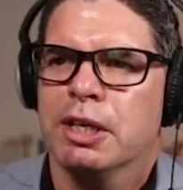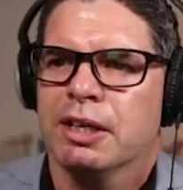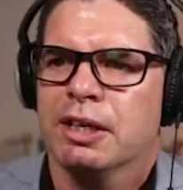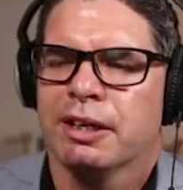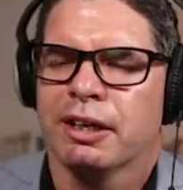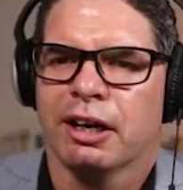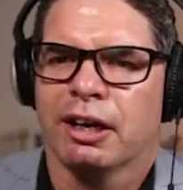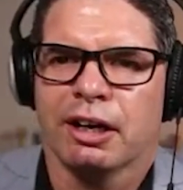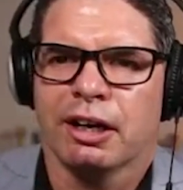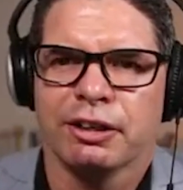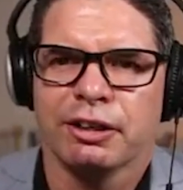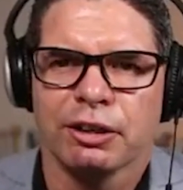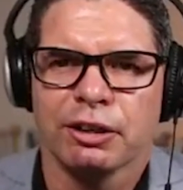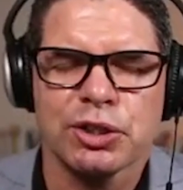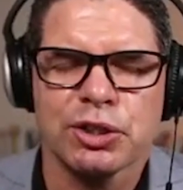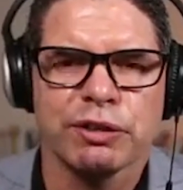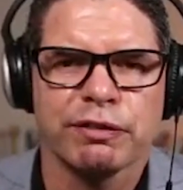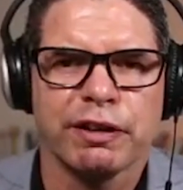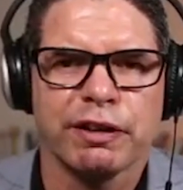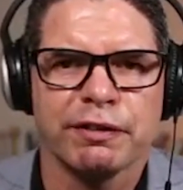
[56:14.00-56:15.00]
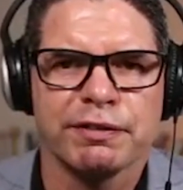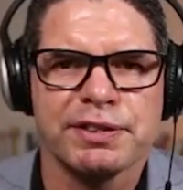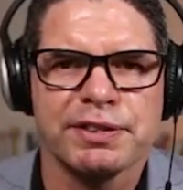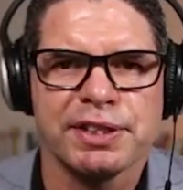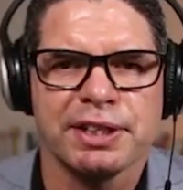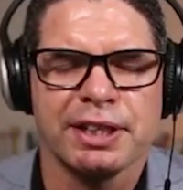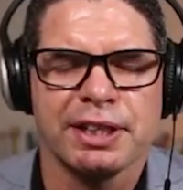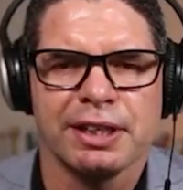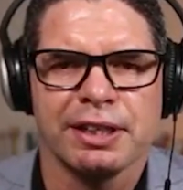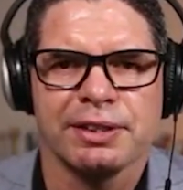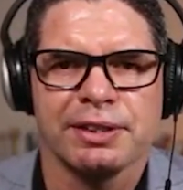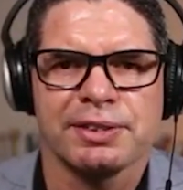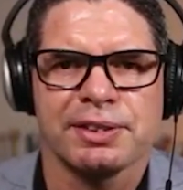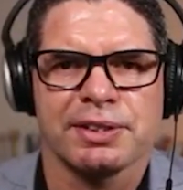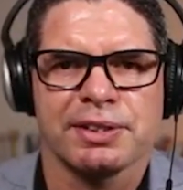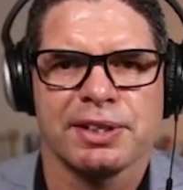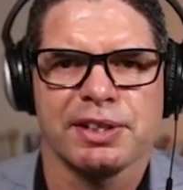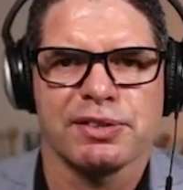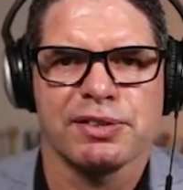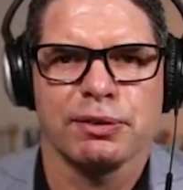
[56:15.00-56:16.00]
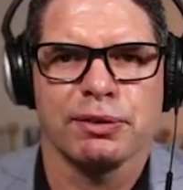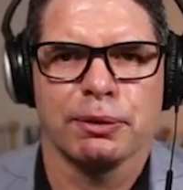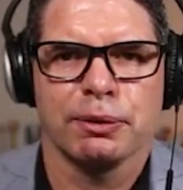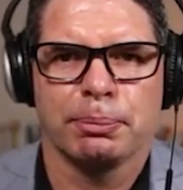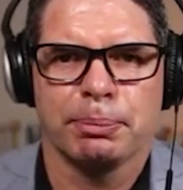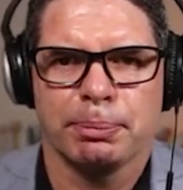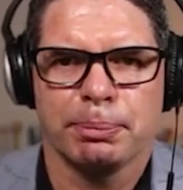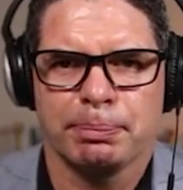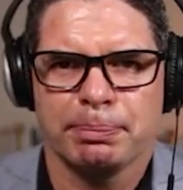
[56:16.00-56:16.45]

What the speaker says: Now, I'm not sure if I've seen any successful